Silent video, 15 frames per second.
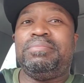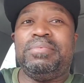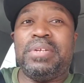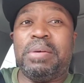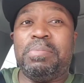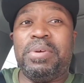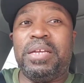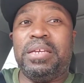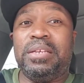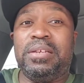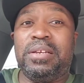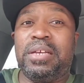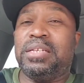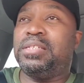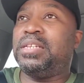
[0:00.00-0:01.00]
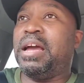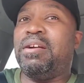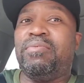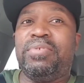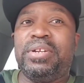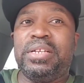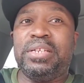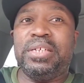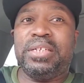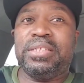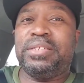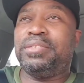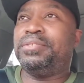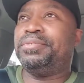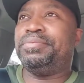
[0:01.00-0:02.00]
It's not really
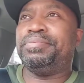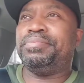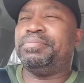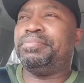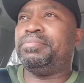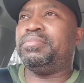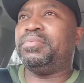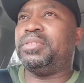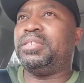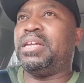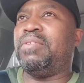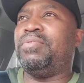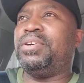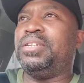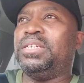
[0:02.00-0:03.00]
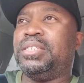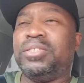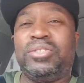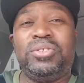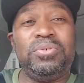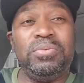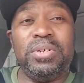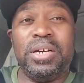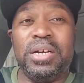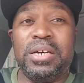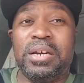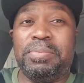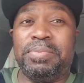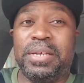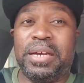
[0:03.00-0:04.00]
looking too good
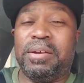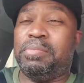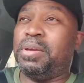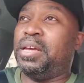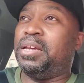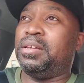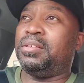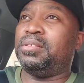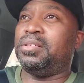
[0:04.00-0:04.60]
up there, man.